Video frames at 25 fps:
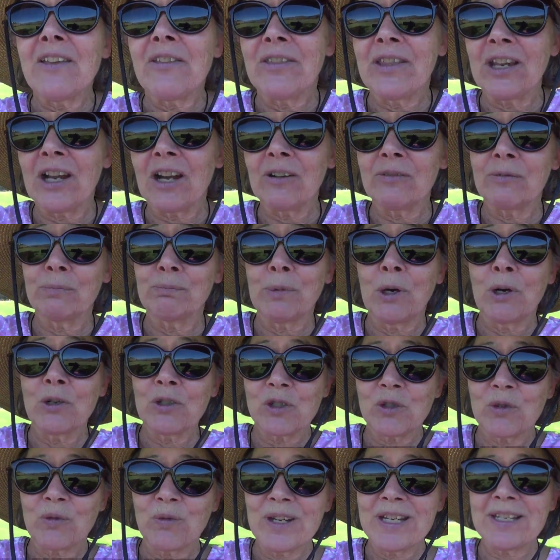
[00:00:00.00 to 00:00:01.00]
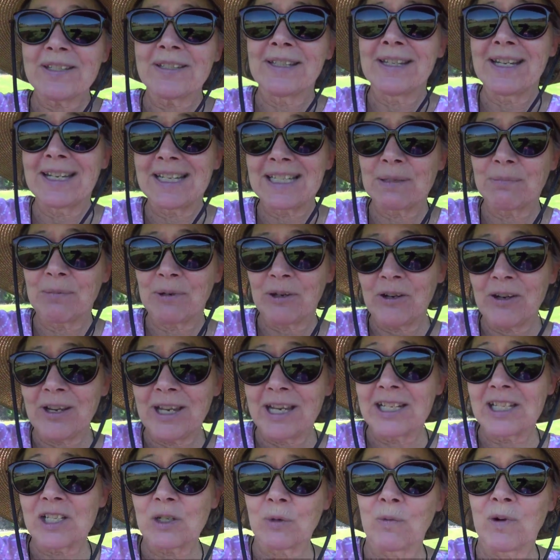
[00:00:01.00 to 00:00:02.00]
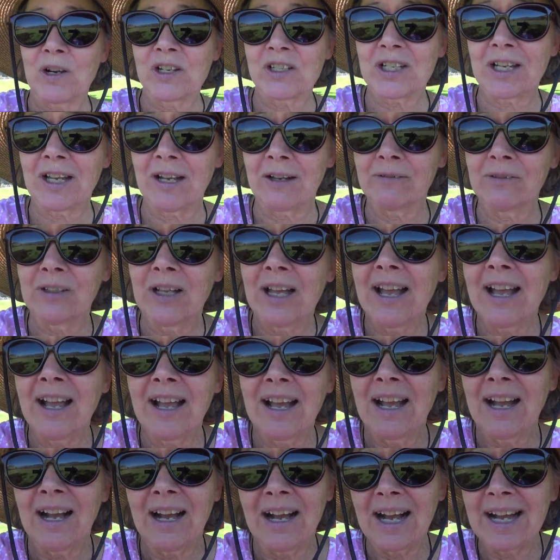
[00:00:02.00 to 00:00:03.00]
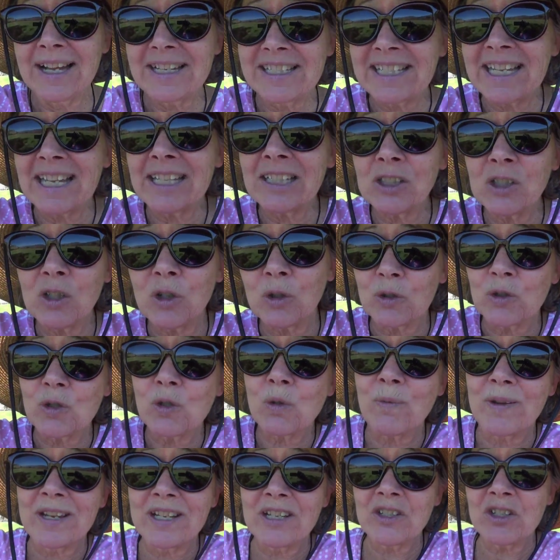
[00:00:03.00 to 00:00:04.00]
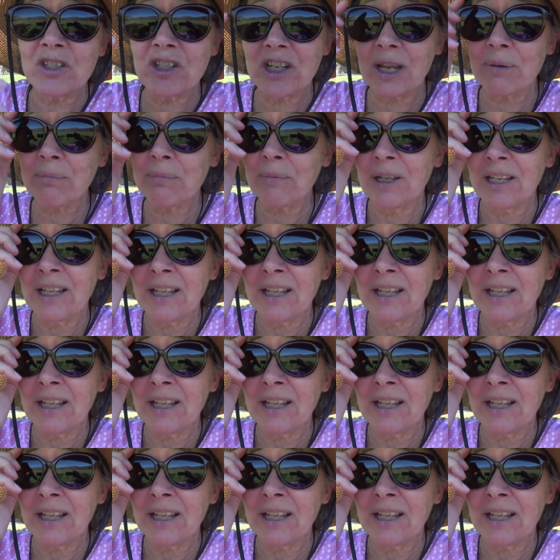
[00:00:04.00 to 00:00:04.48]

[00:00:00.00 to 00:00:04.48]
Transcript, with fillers: their most recent experience was of identical twinship